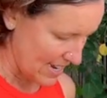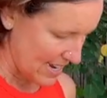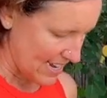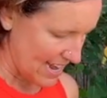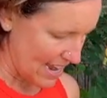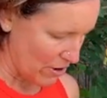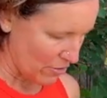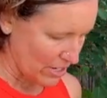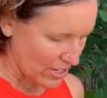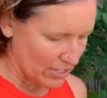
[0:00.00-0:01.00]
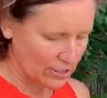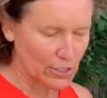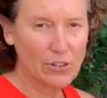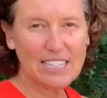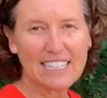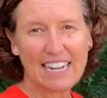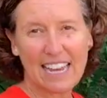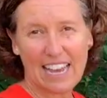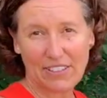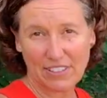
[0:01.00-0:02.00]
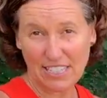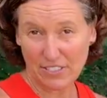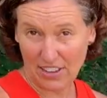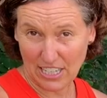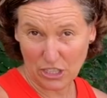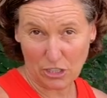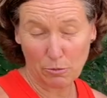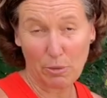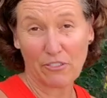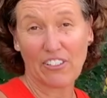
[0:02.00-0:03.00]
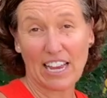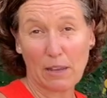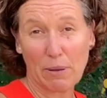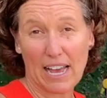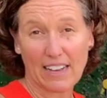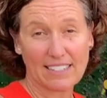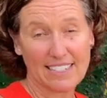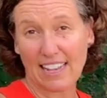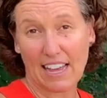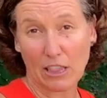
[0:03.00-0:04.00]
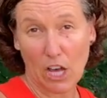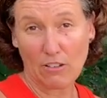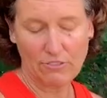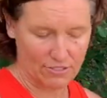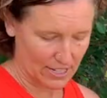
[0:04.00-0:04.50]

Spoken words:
Now, you'll notice that I have these fashionable fanny packs that I love.